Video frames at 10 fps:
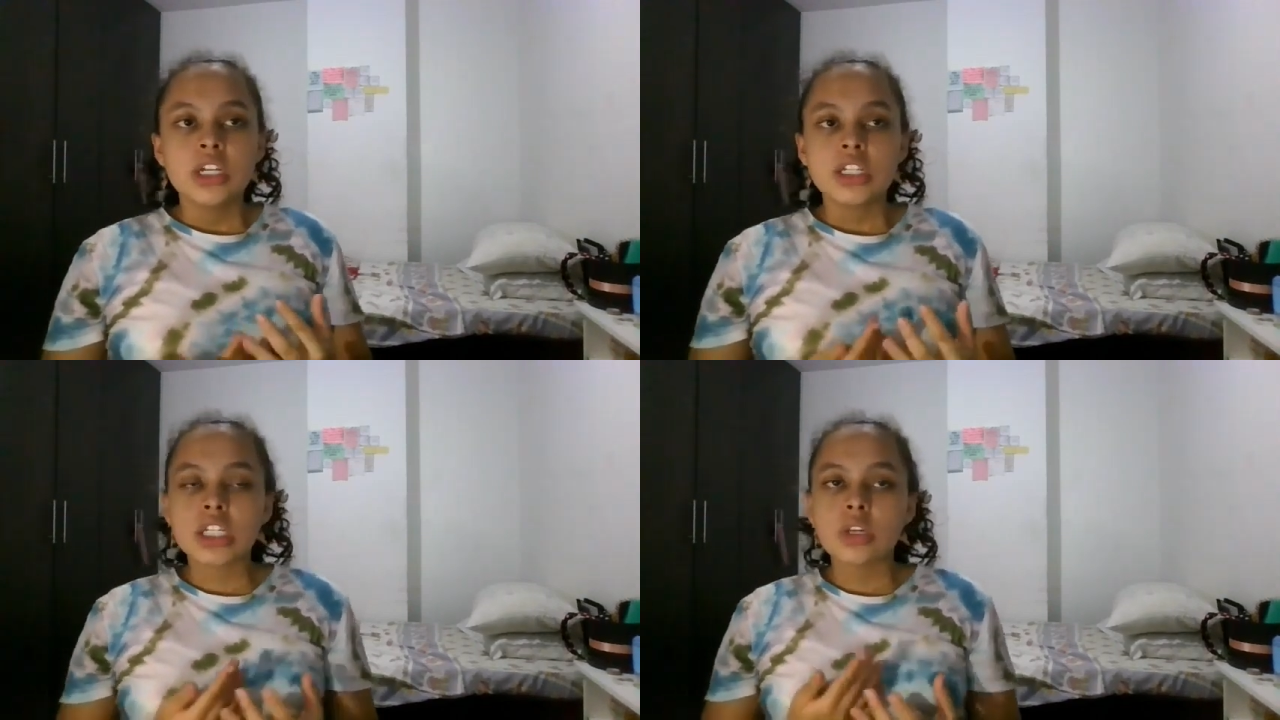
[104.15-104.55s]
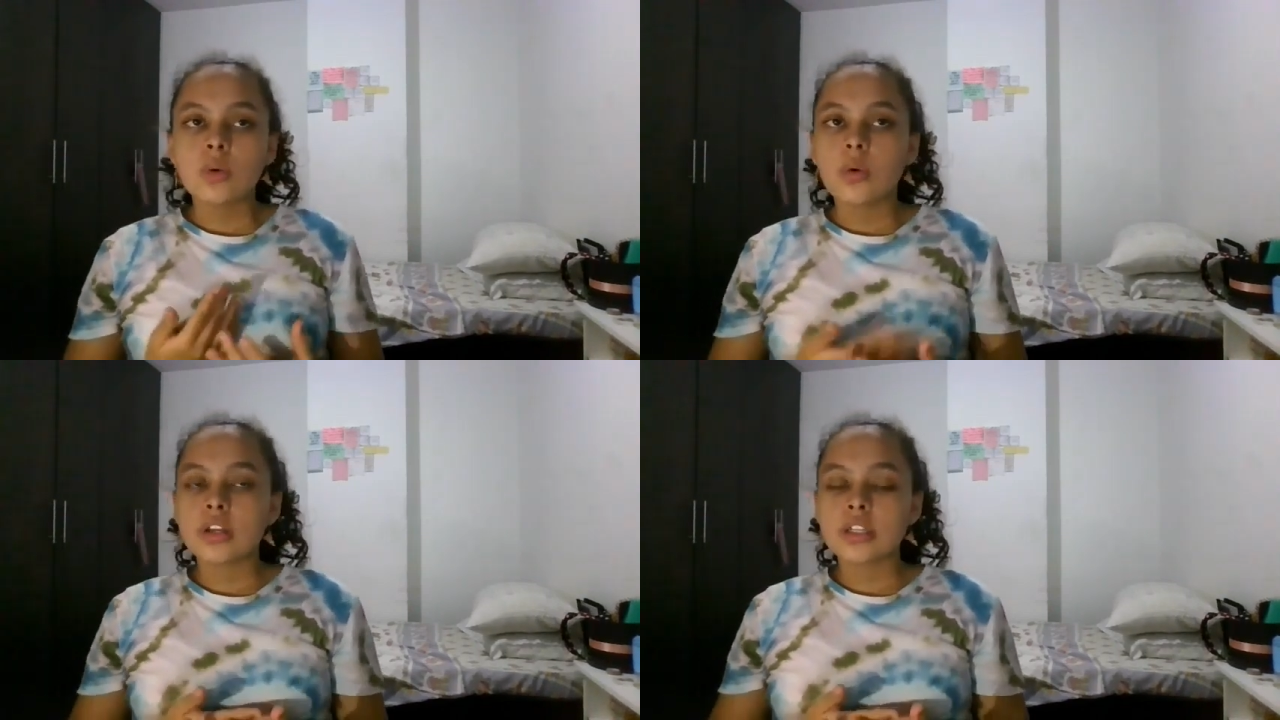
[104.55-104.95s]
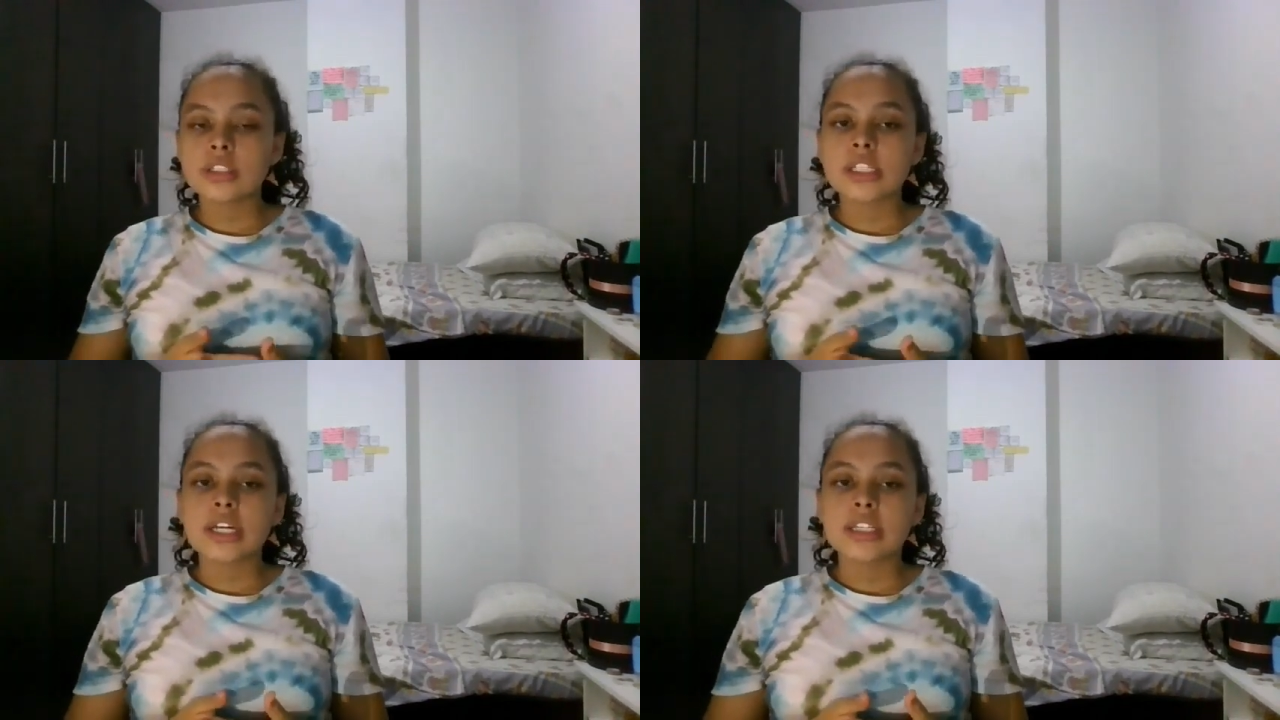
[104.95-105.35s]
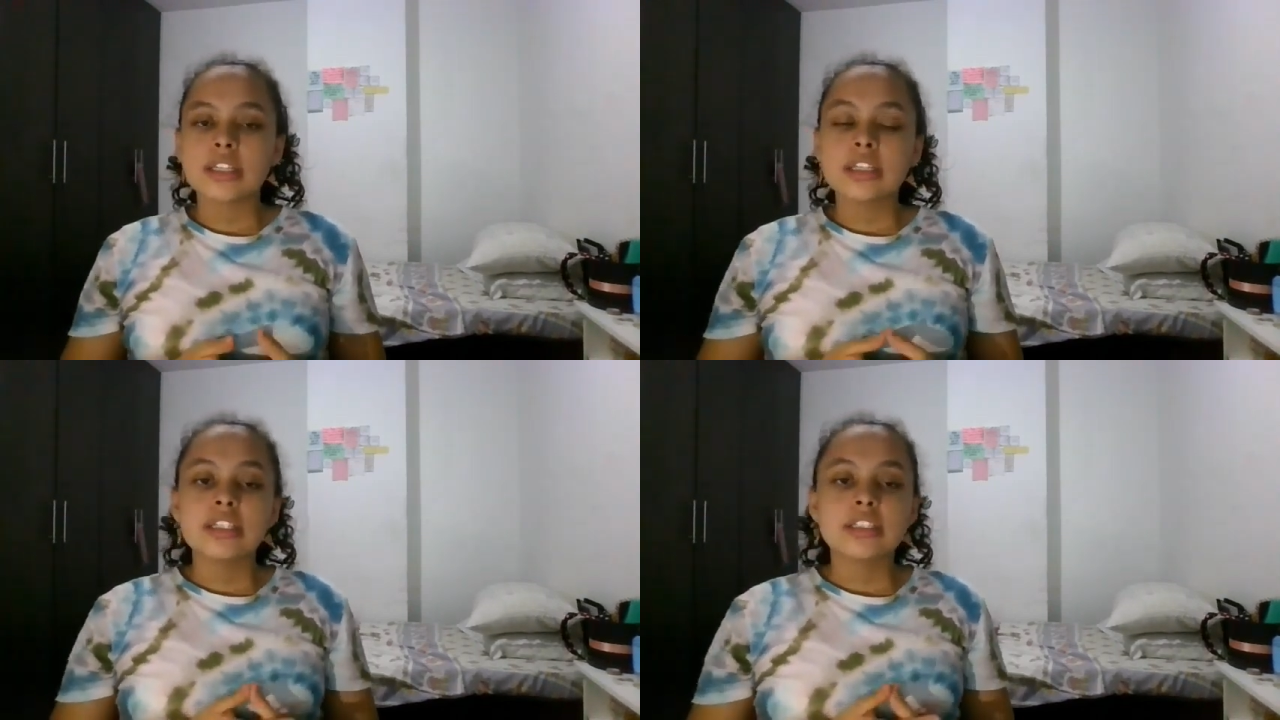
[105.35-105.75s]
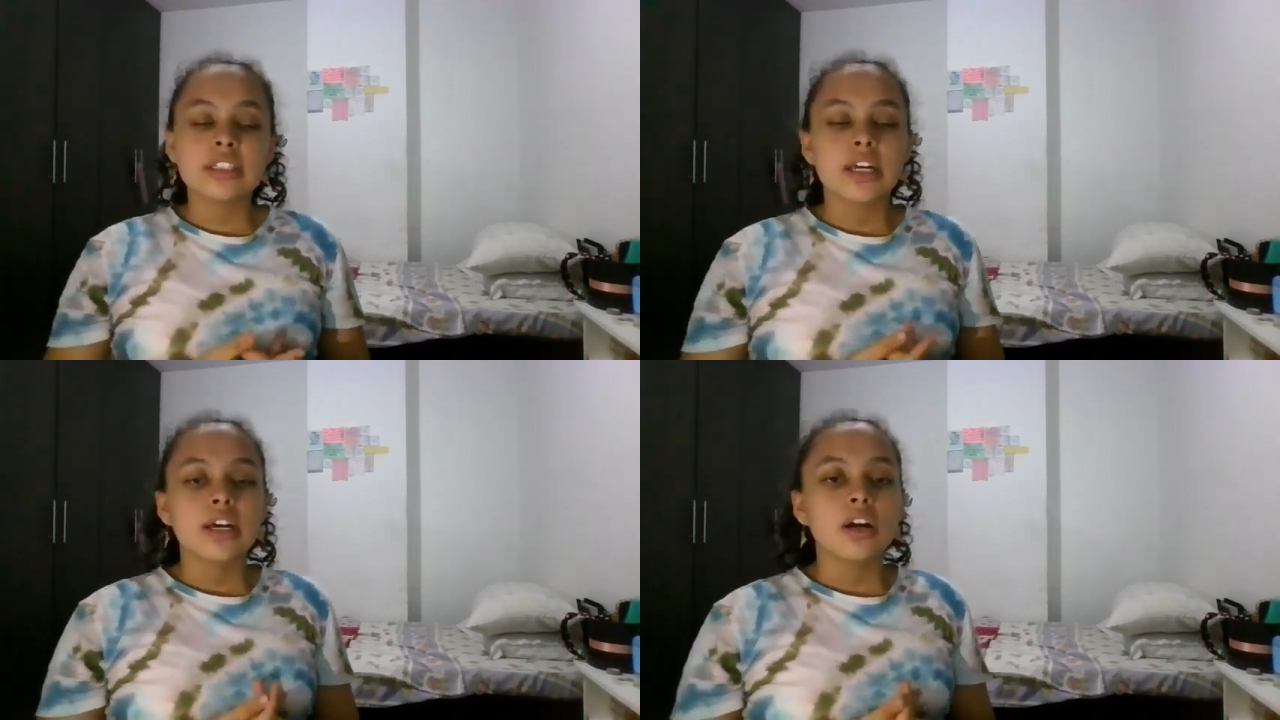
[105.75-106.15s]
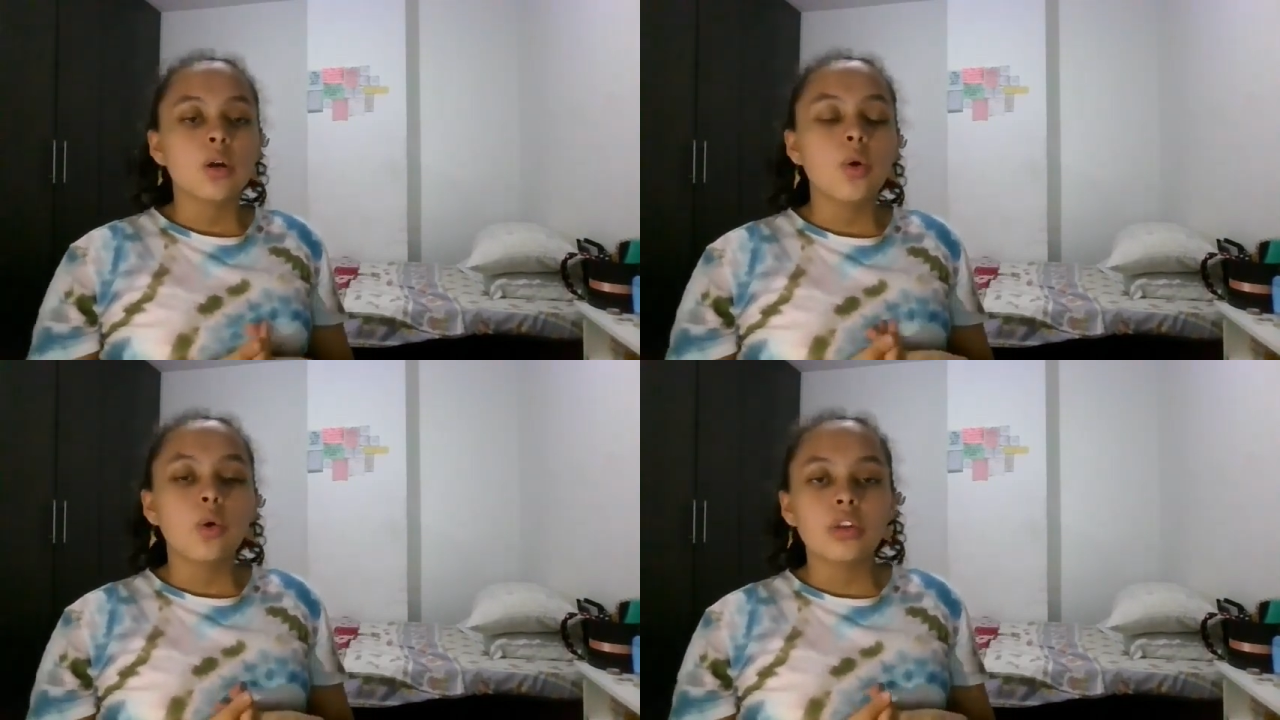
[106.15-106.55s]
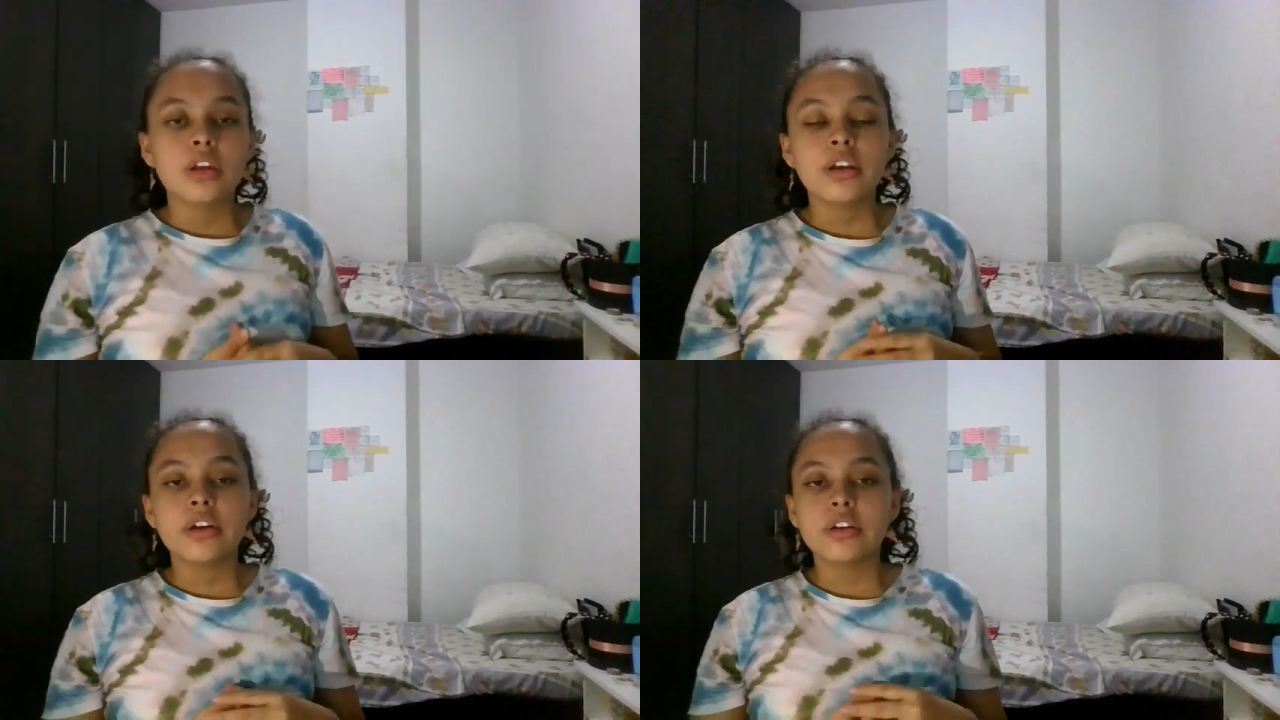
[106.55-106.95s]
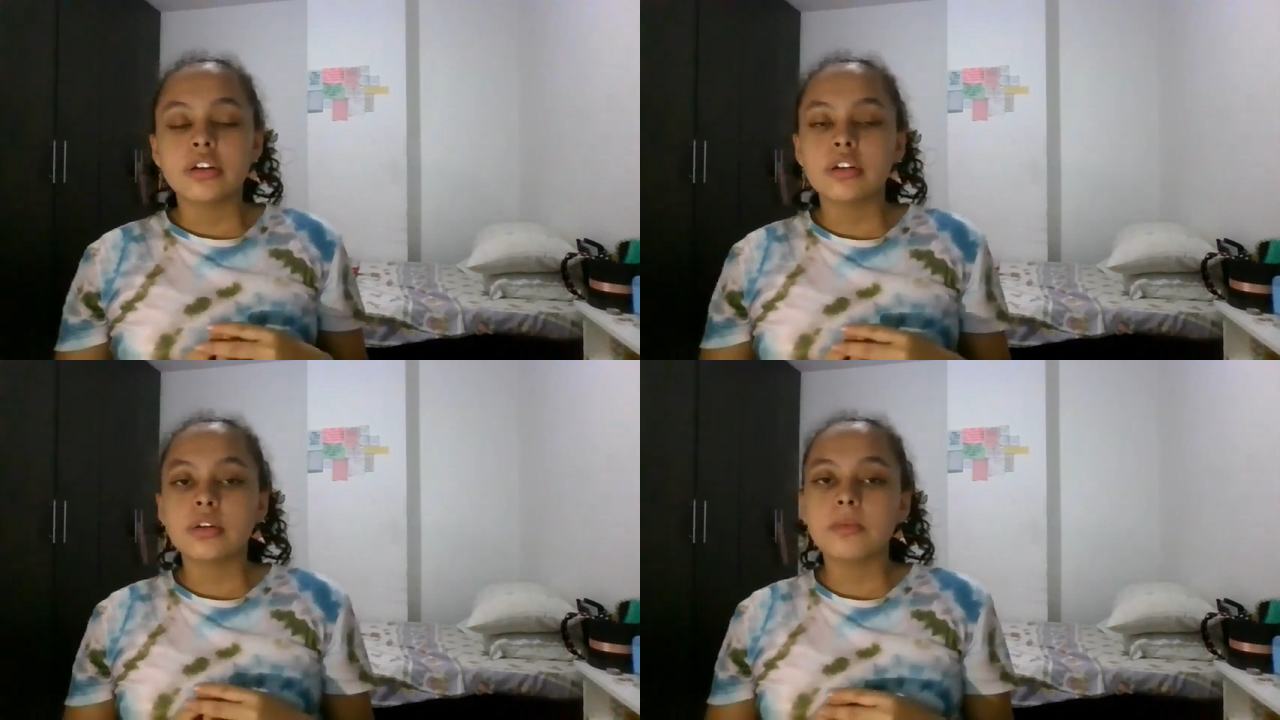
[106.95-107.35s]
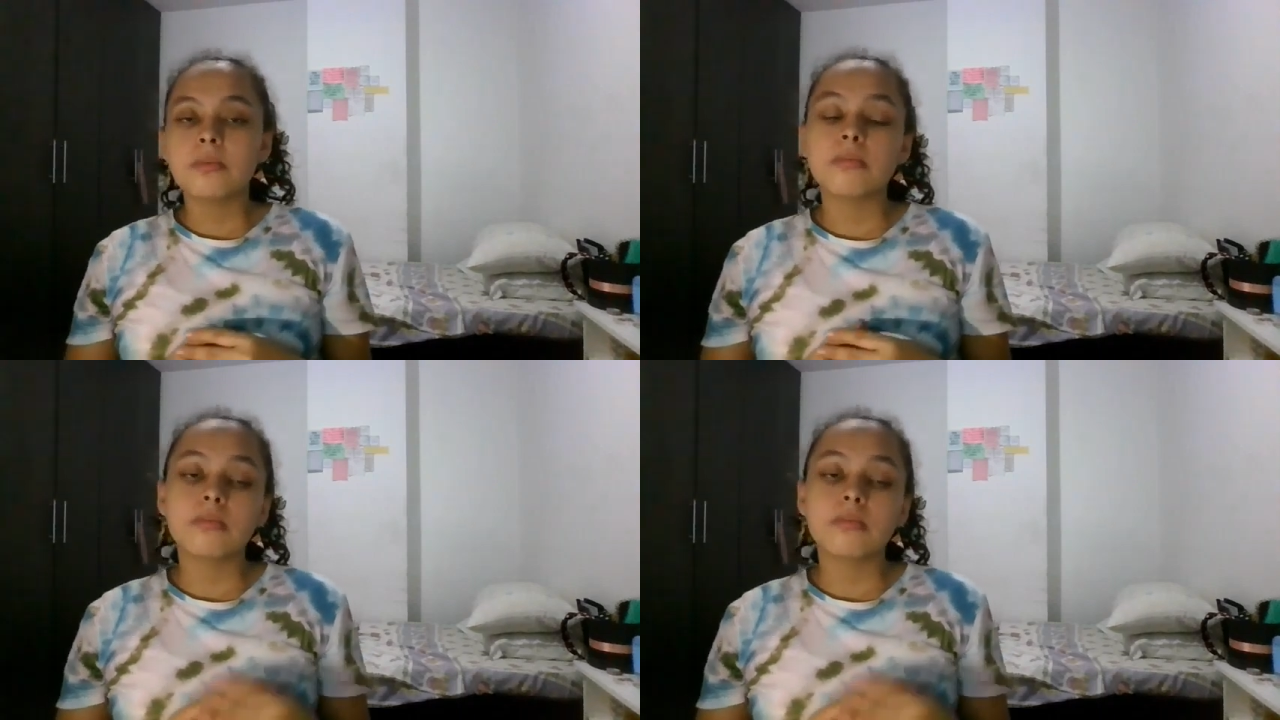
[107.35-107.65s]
she wanted that Lita call her,